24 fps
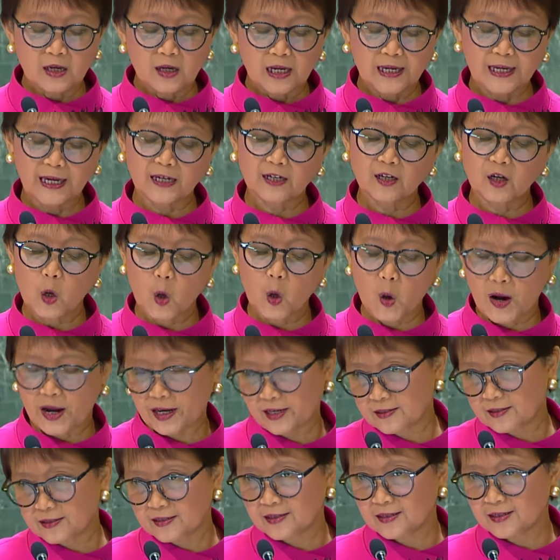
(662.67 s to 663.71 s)
can
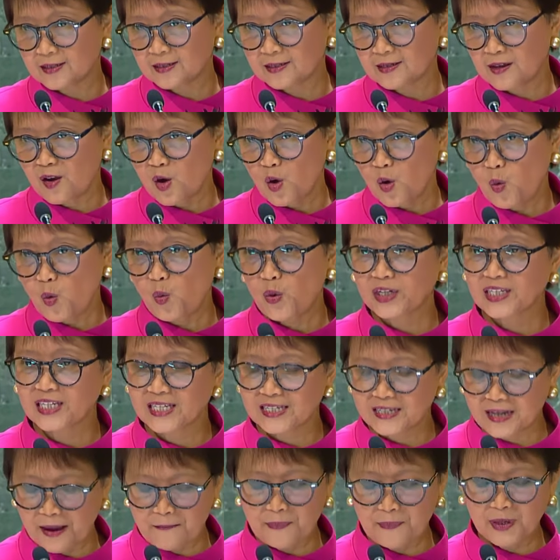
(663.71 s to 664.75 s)
coexist with
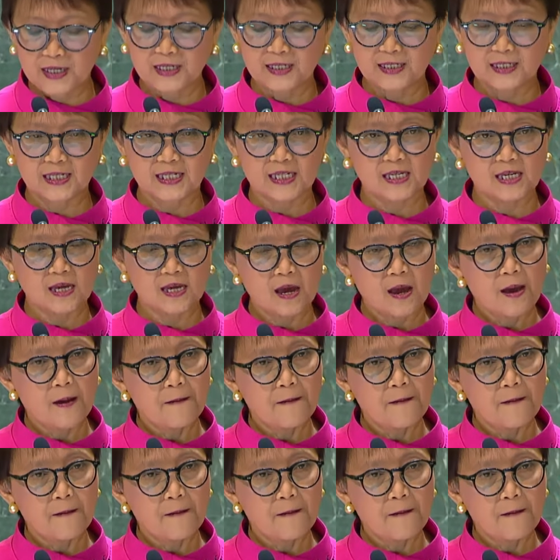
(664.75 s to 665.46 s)
stability,